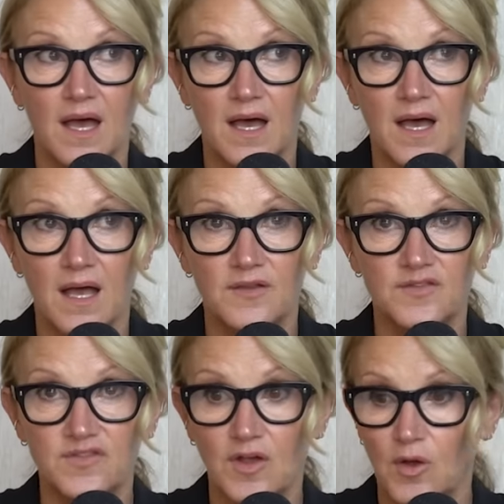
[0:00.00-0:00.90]
Uh,
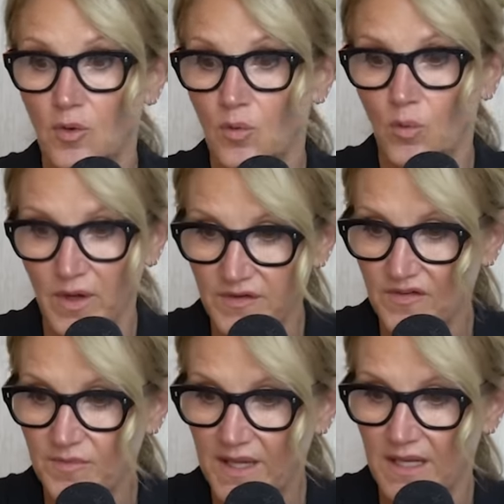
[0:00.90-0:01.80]
so, what
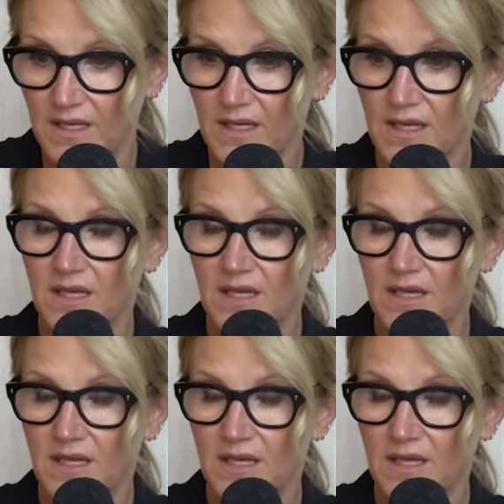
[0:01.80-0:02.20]
does this mean?